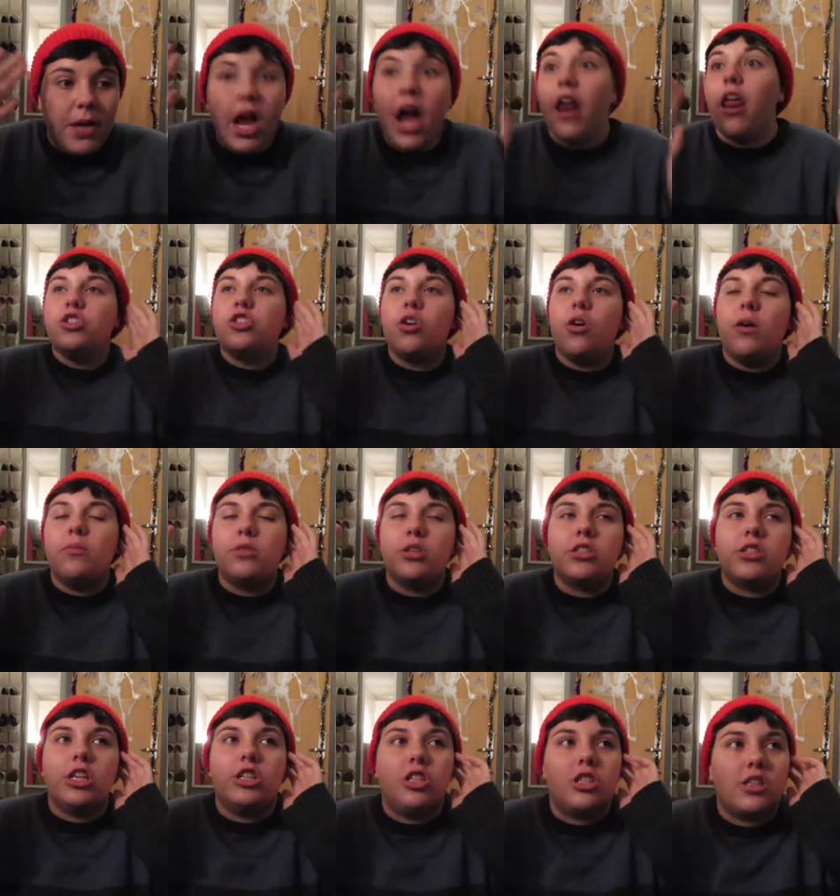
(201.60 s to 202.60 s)
God. So I'm
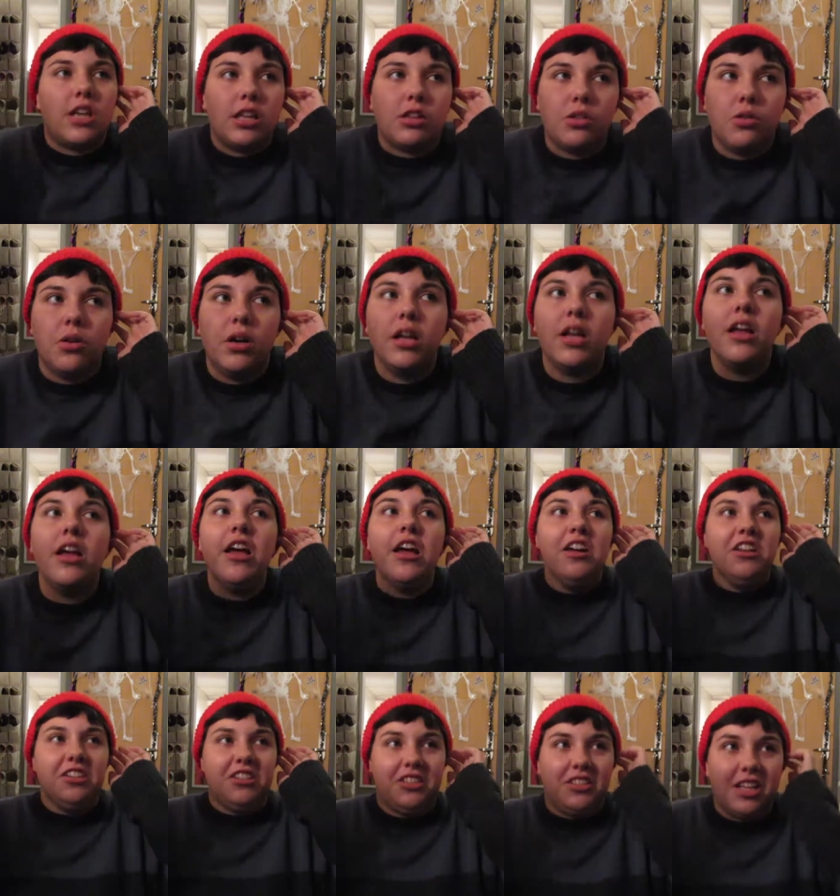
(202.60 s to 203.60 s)
just like, just get through
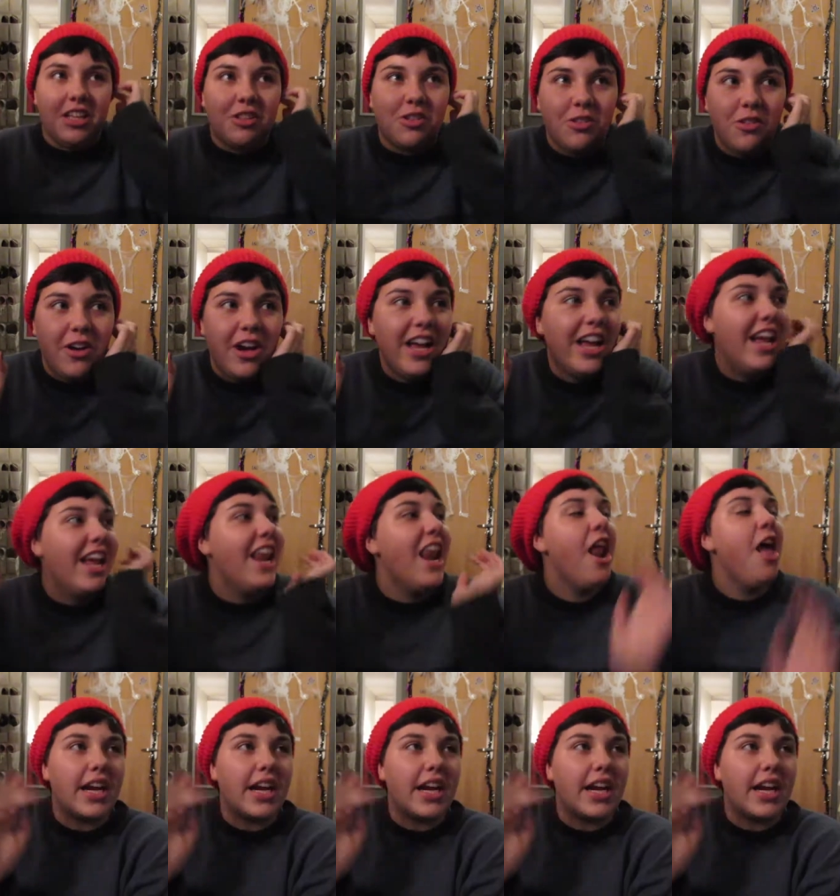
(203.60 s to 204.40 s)
it. Just get through it.